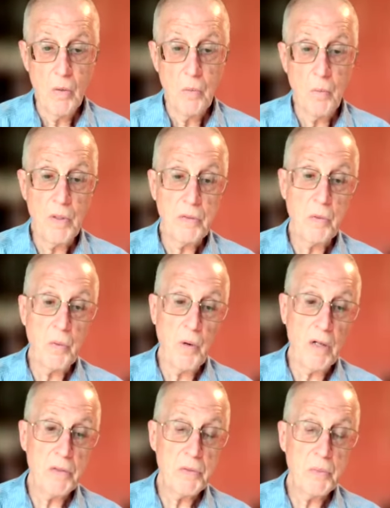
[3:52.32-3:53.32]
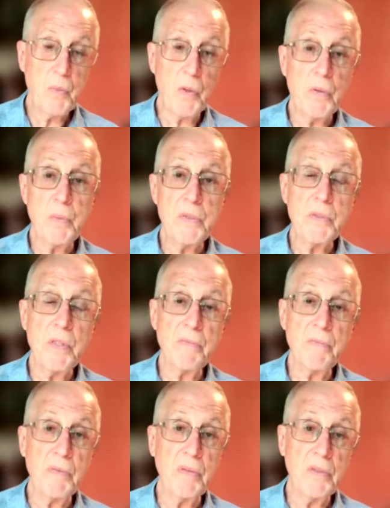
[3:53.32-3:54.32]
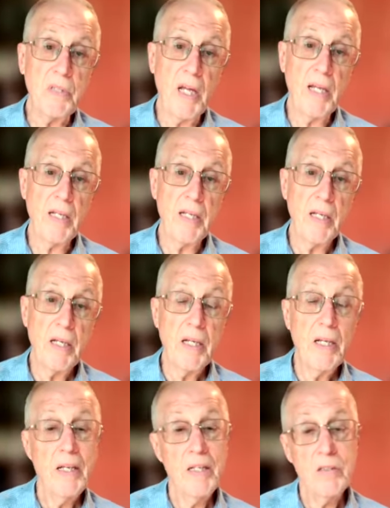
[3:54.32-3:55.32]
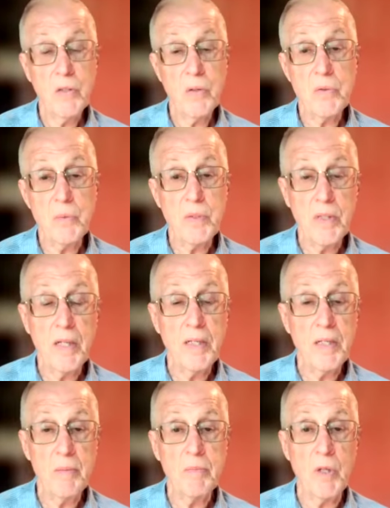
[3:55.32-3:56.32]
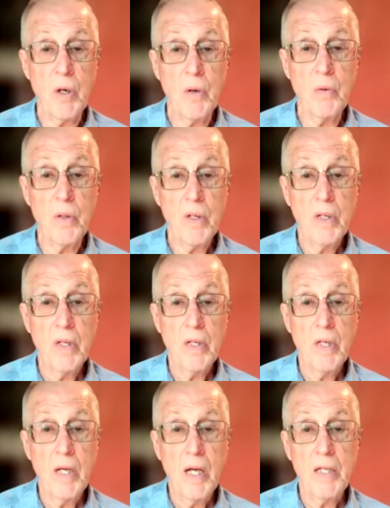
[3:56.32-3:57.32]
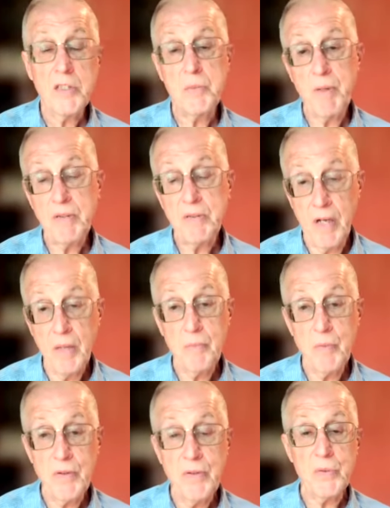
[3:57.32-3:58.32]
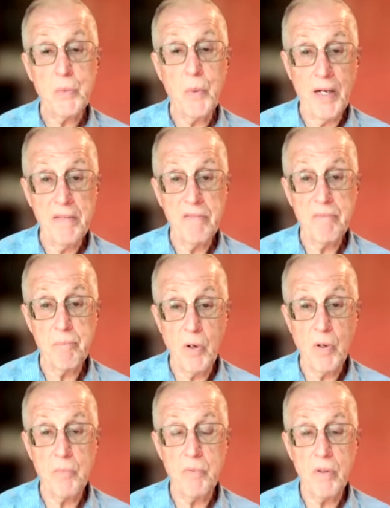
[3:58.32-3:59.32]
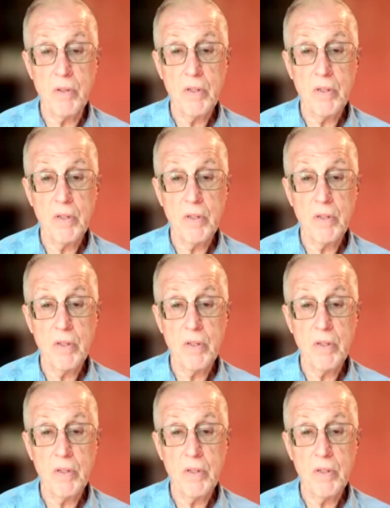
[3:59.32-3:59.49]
When Quack's work was done for the day, his owner would let him go and spend time with his wife, Barbara.